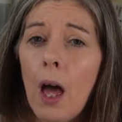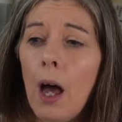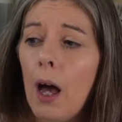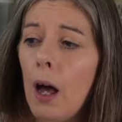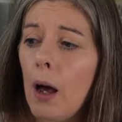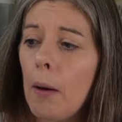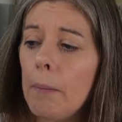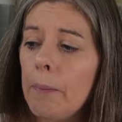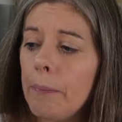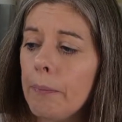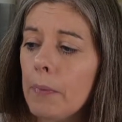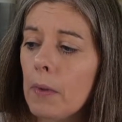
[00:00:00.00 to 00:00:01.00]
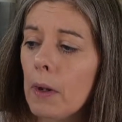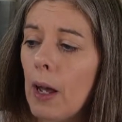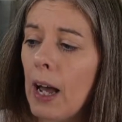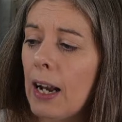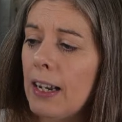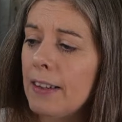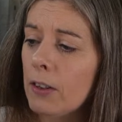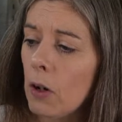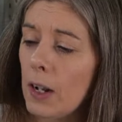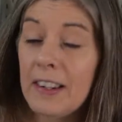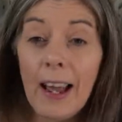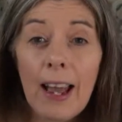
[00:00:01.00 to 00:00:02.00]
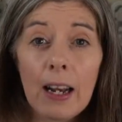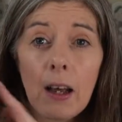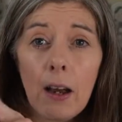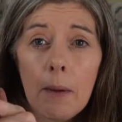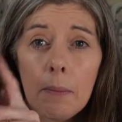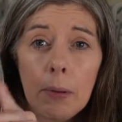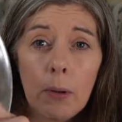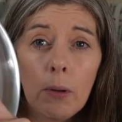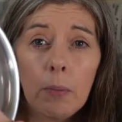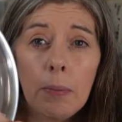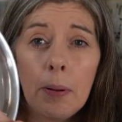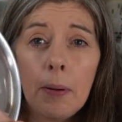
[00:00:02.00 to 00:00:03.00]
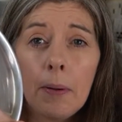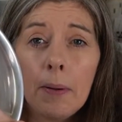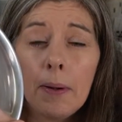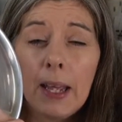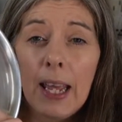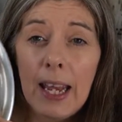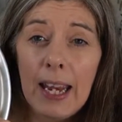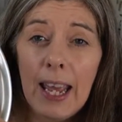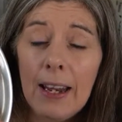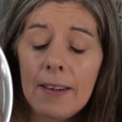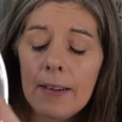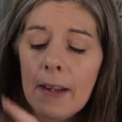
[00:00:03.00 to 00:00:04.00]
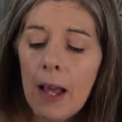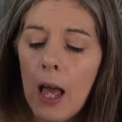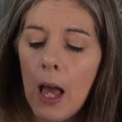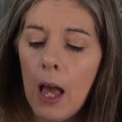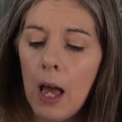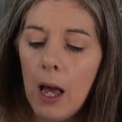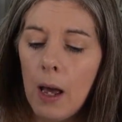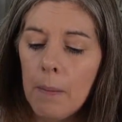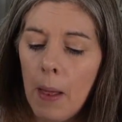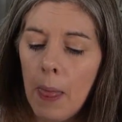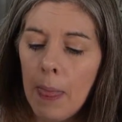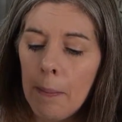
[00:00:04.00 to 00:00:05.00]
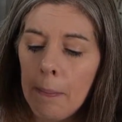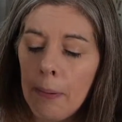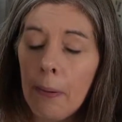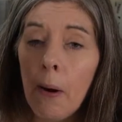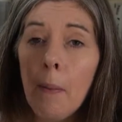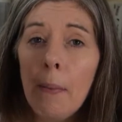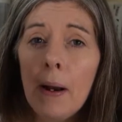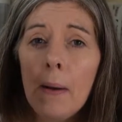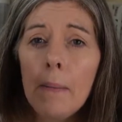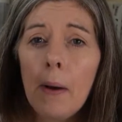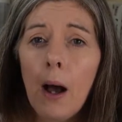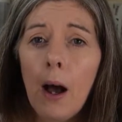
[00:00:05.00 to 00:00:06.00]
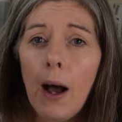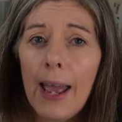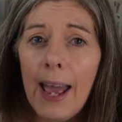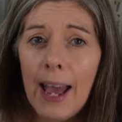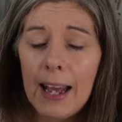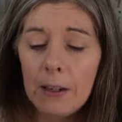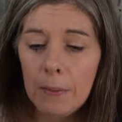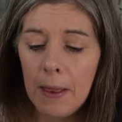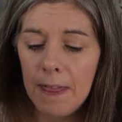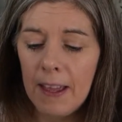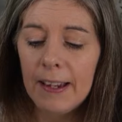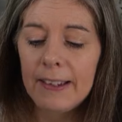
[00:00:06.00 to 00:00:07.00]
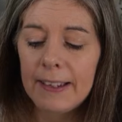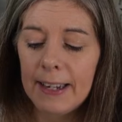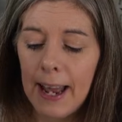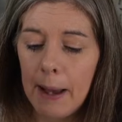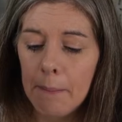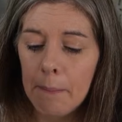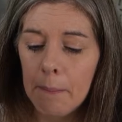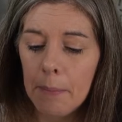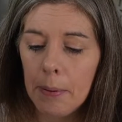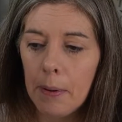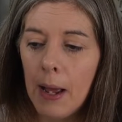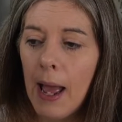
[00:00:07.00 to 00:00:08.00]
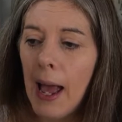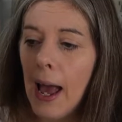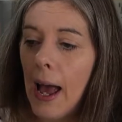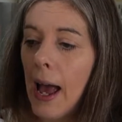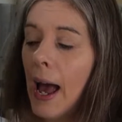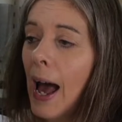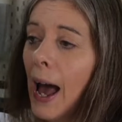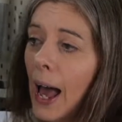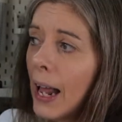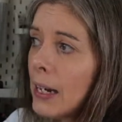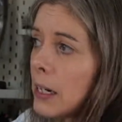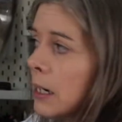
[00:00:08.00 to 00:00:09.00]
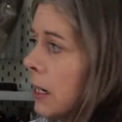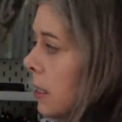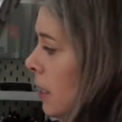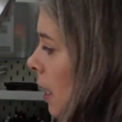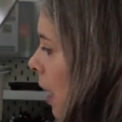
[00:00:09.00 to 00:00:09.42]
And it's got a daylight bulb in it. The problem I had with this lamp and